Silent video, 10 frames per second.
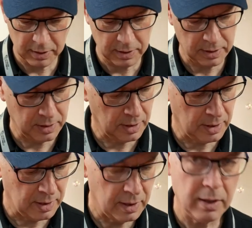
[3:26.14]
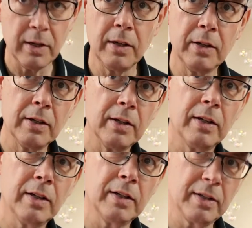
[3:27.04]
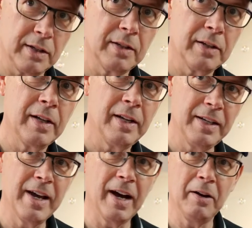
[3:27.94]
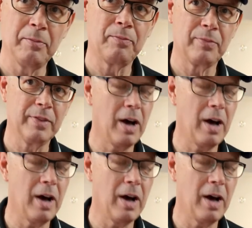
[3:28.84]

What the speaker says: I saw a few videos in England about it and people are loving it.